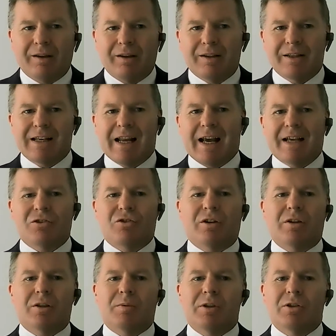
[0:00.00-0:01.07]
This last year
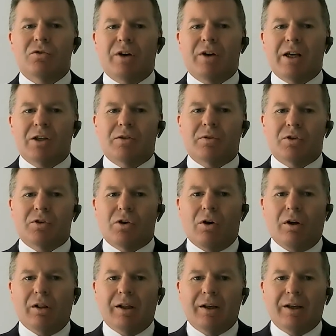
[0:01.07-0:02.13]
has been strange for us
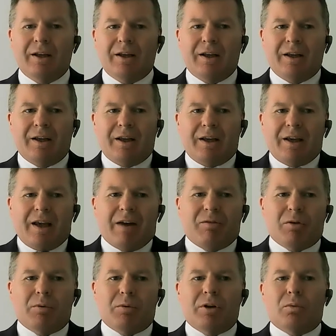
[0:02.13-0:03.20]
all.
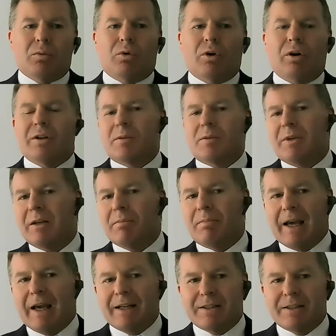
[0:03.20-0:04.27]
Everyone in the world has been
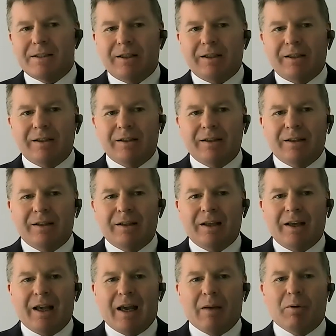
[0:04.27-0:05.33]
impacted,
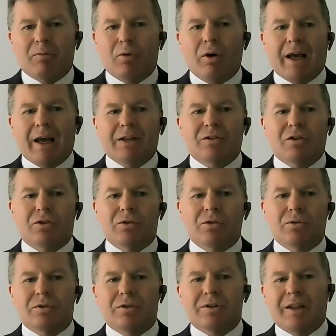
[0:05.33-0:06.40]
and we've all had to
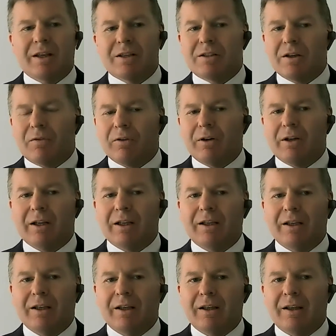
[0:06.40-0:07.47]
do things
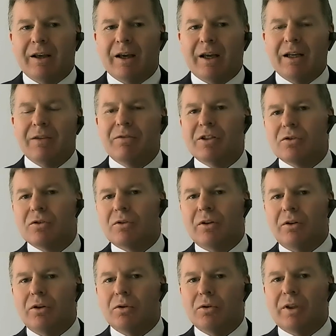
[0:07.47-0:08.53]
differently and even do
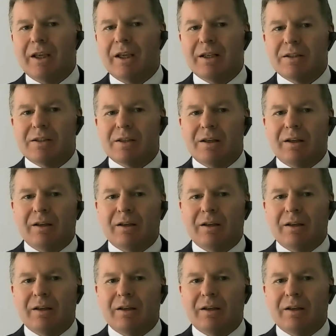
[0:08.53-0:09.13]
new things.